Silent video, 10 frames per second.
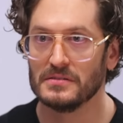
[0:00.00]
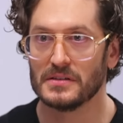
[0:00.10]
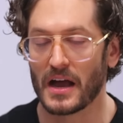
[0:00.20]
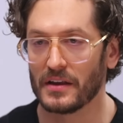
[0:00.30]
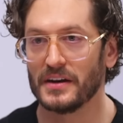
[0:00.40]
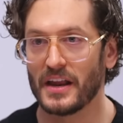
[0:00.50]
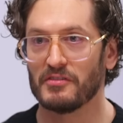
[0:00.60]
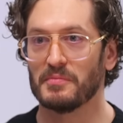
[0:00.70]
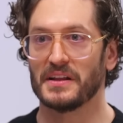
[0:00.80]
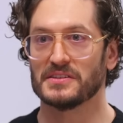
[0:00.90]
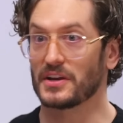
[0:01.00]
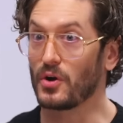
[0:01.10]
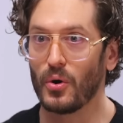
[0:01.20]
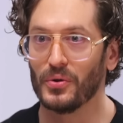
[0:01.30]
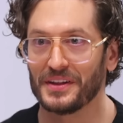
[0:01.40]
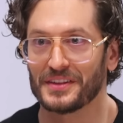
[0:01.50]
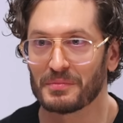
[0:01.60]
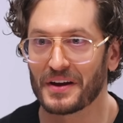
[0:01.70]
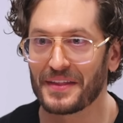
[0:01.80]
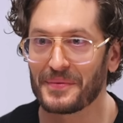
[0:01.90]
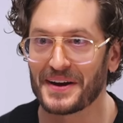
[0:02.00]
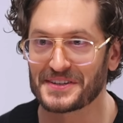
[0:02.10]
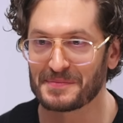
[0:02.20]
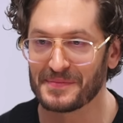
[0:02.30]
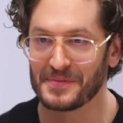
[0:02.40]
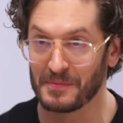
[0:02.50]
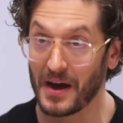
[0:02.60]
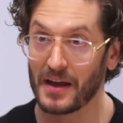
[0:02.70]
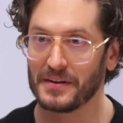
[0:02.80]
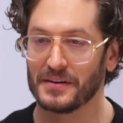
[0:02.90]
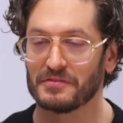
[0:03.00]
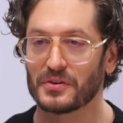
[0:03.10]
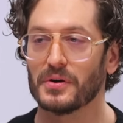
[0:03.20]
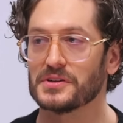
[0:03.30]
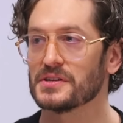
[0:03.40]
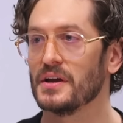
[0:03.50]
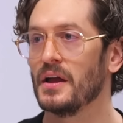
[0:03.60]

dialed in and everybody's like holding their breath watching the monitor, of course.